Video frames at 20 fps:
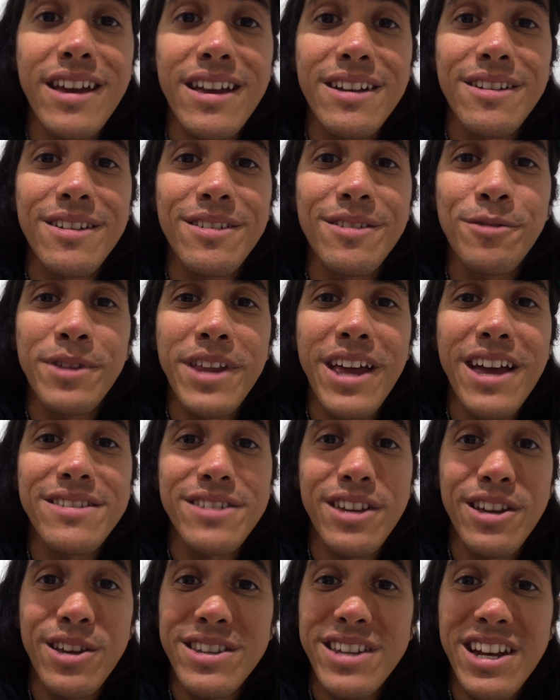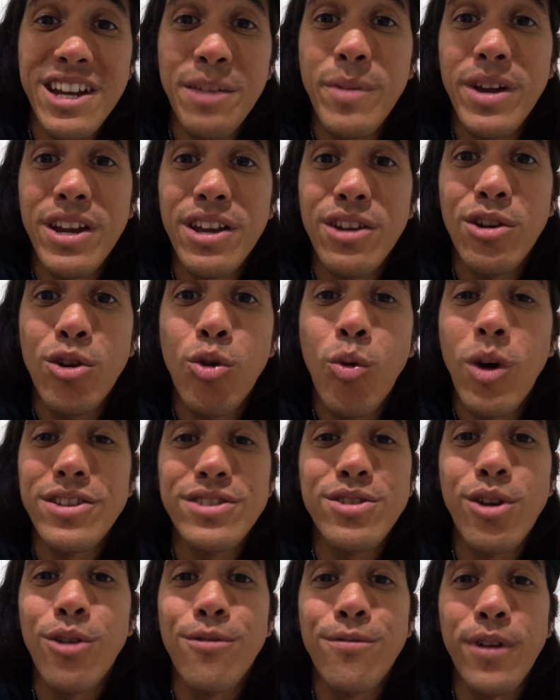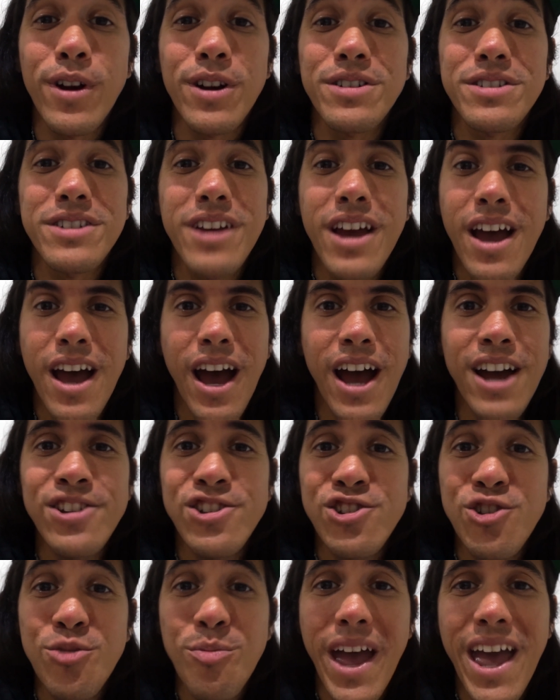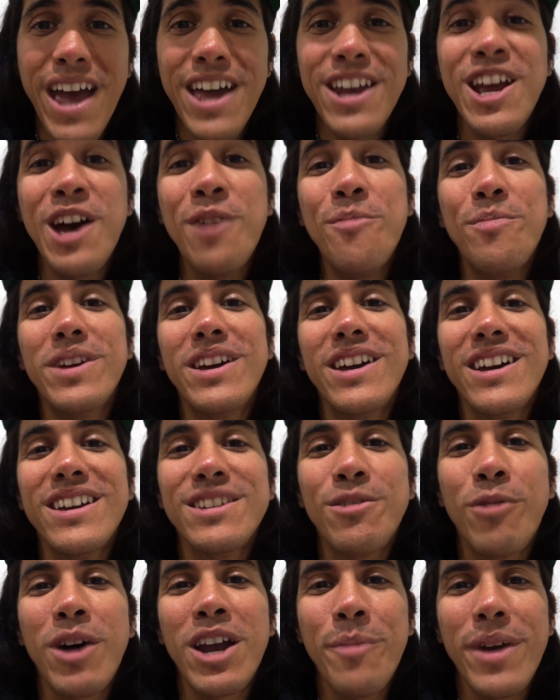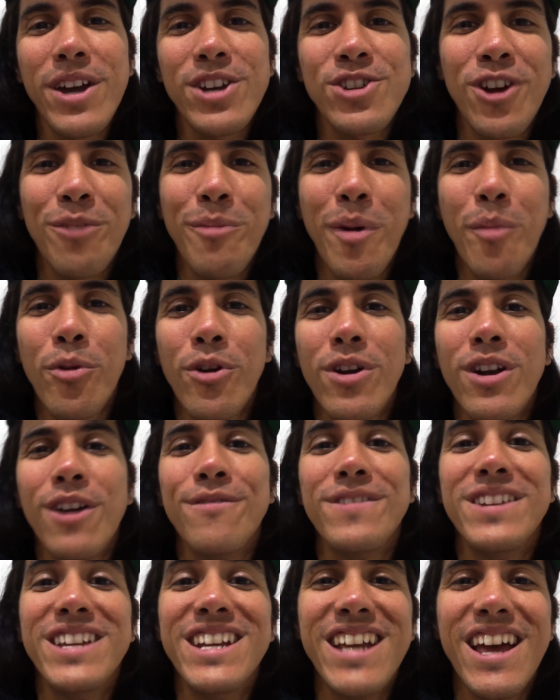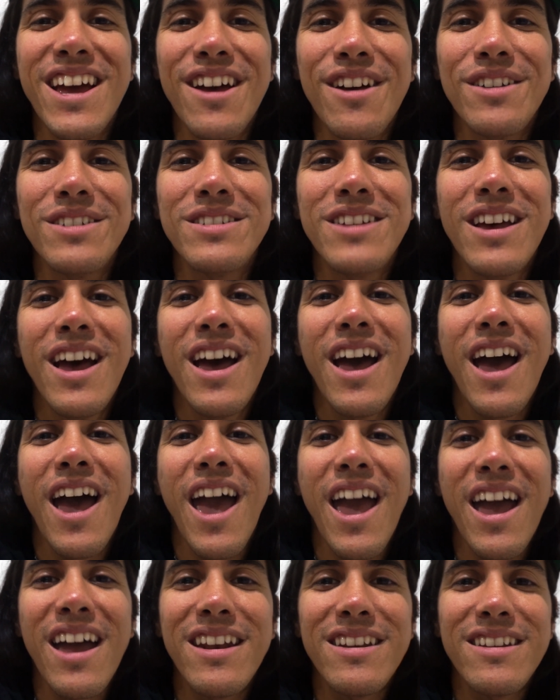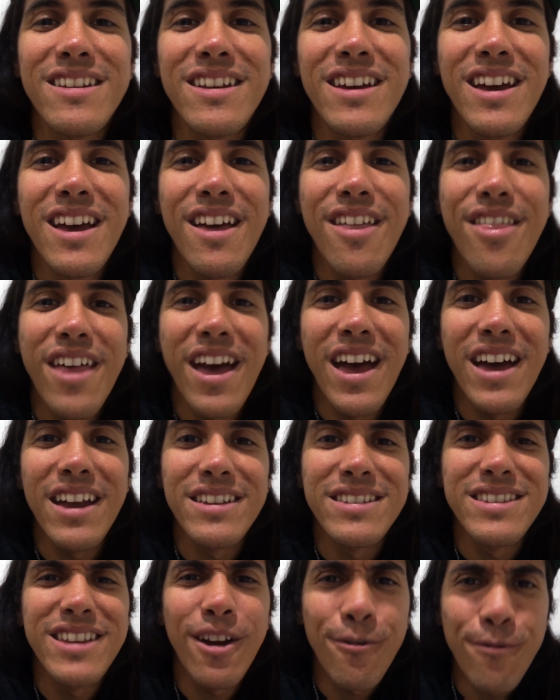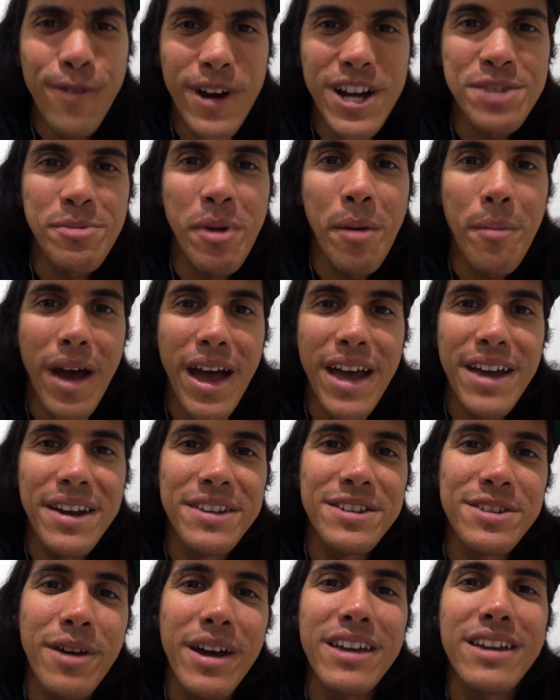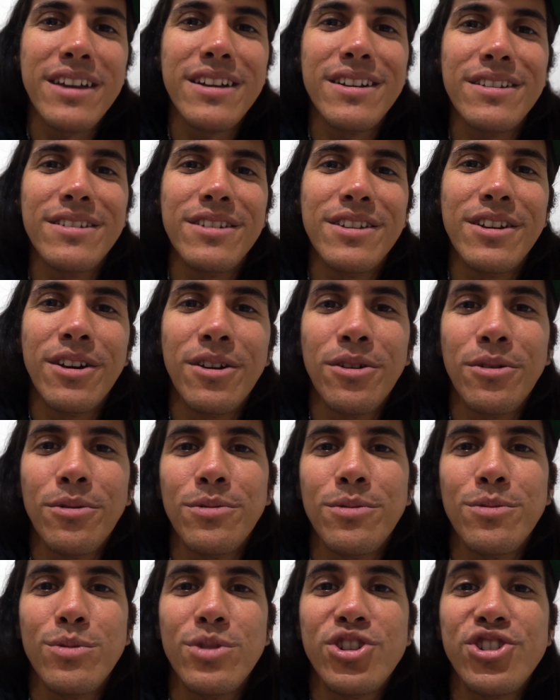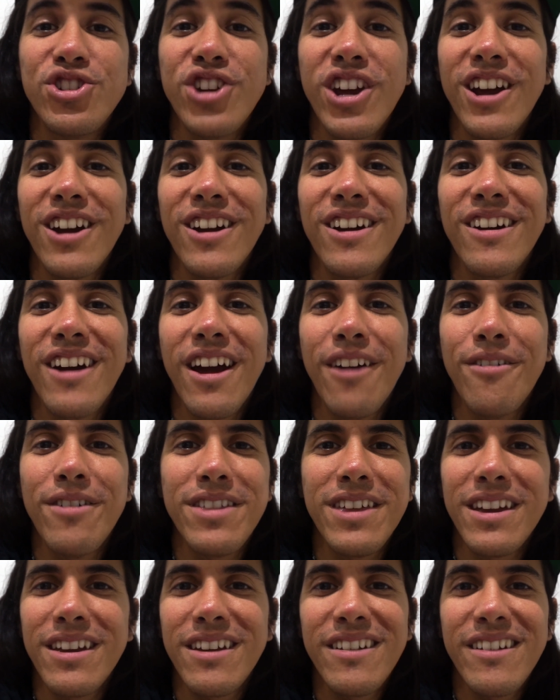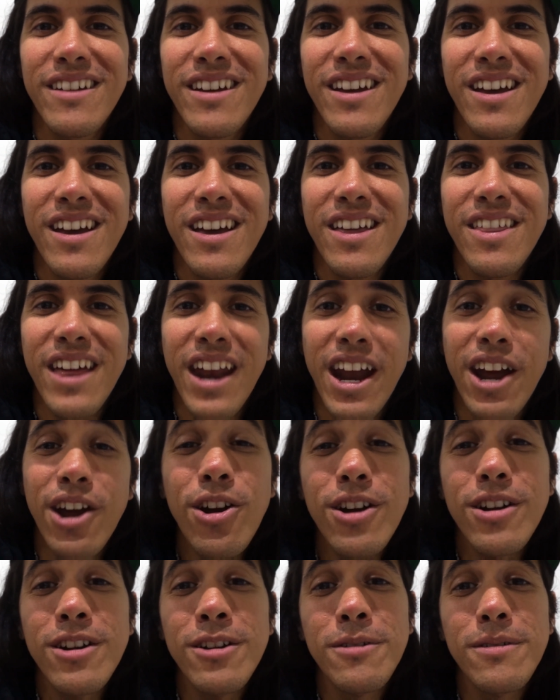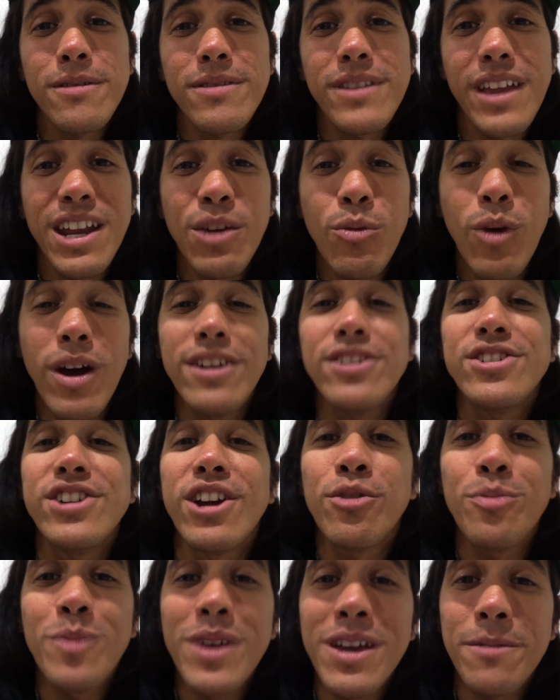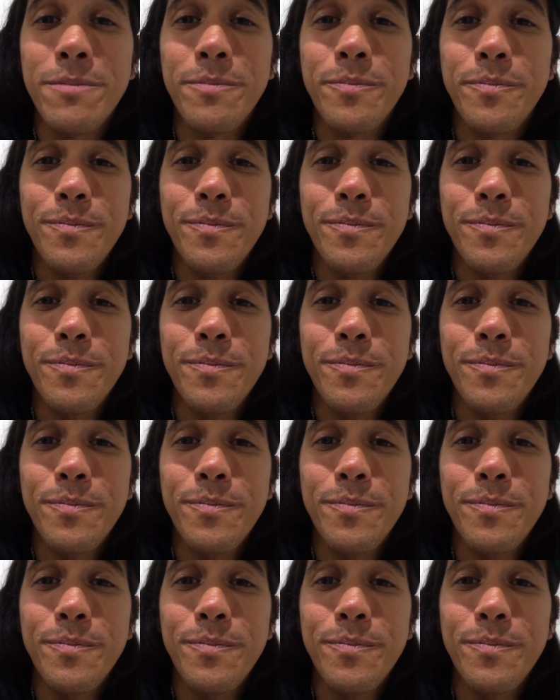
And when they ask, is anybody who wants to go first, I shoot my hand up because I want to make sure I remember enough details and that it's there and fresh in my mind. And so I can, share everything that I heard that he wanted to share with me.